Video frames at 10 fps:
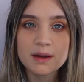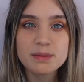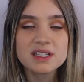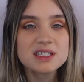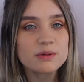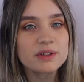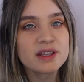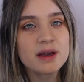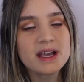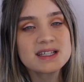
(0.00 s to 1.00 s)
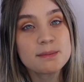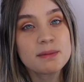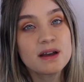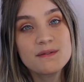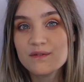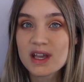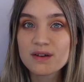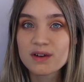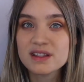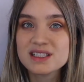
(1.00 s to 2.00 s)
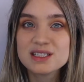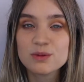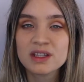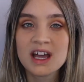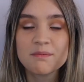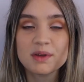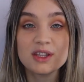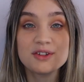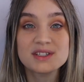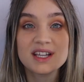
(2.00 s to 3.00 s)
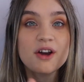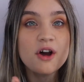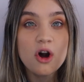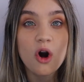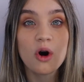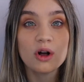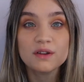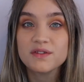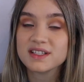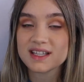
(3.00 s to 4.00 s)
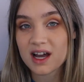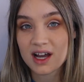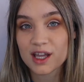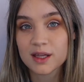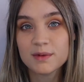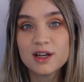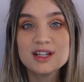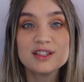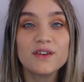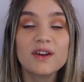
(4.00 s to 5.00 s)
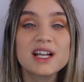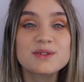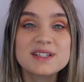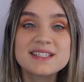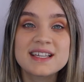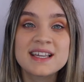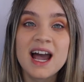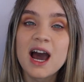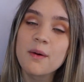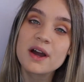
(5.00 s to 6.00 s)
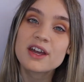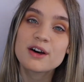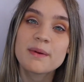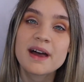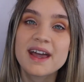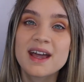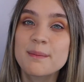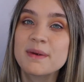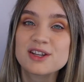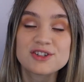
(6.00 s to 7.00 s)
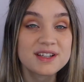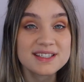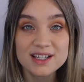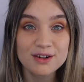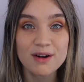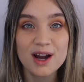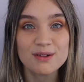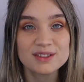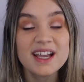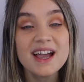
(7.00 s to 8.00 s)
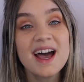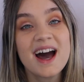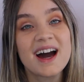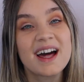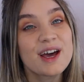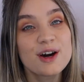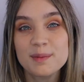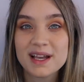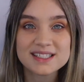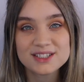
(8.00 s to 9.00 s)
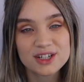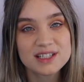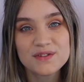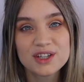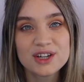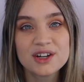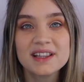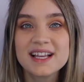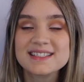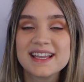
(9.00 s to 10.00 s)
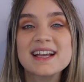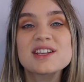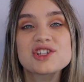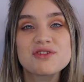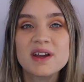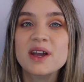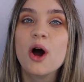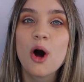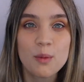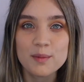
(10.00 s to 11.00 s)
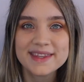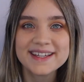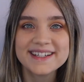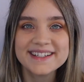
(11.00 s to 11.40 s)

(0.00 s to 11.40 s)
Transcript: But this is the one that is my favorite, and this is one that I've been using all of the time. So if you guys want to see how I curl my hair, make sure you stick around, and I hope you guys enjoy this video. Let's get straight on with it.